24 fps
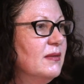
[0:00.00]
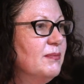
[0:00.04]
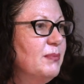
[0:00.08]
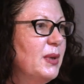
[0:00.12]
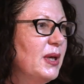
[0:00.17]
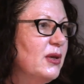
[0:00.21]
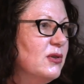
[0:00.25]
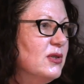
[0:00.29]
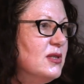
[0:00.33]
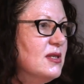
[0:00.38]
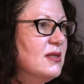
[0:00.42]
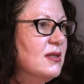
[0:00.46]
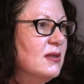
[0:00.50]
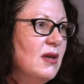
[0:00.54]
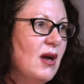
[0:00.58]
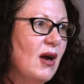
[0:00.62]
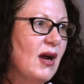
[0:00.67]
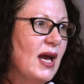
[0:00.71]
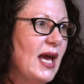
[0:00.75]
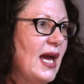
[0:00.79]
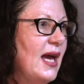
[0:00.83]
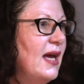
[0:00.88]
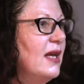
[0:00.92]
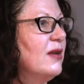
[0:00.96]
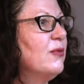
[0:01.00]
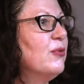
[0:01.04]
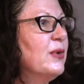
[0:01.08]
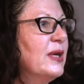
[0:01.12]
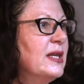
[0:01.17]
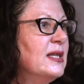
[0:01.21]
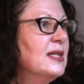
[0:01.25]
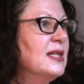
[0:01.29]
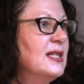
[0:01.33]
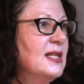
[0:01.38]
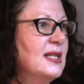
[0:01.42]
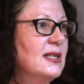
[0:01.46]
because I had
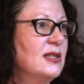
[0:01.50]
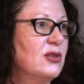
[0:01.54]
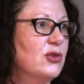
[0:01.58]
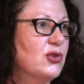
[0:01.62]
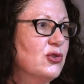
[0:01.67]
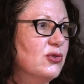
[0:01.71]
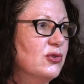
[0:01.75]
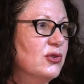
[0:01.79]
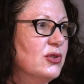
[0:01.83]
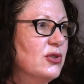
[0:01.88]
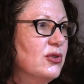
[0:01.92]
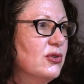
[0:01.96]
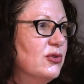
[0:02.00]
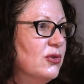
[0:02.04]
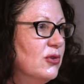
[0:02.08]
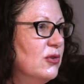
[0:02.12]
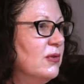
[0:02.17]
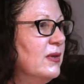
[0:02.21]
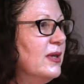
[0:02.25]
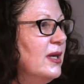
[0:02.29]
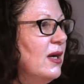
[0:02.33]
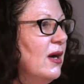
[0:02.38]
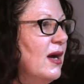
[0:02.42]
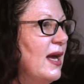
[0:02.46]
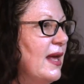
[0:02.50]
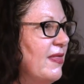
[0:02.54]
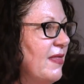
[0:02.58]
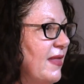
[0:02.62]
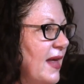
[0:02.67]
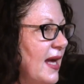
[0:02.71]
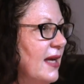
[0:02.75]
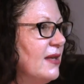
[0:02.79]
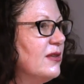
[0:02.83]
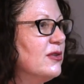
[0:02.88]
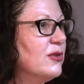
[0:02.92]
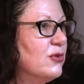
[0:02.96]
written it as a short story, I had
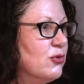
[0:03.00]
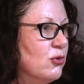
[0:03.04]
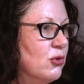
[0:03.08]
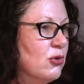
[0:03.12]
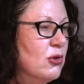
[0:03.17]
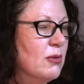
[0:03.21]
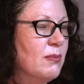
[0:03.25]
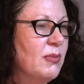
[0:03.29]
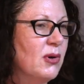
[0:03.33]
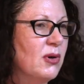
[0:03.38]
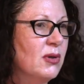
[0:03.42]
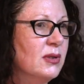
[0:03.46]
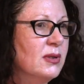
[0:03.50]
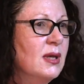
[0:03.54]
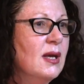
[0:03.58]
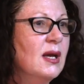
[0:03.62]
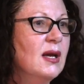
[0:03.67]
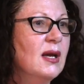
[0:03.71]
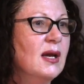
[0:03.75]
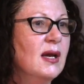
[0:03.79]
that to draw upon,